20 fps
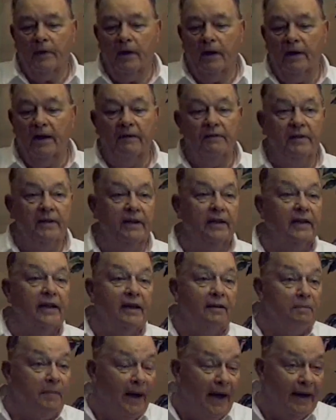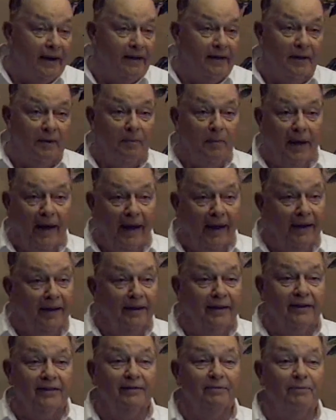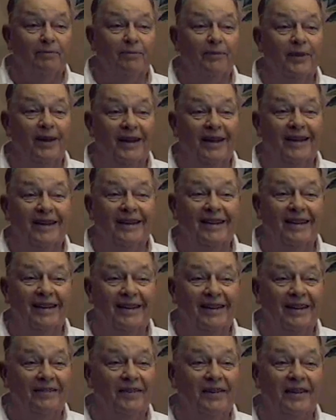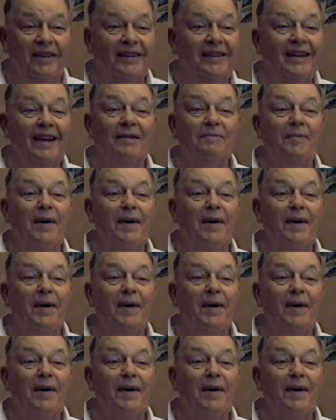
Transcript: I never did get back to the bank. I never did get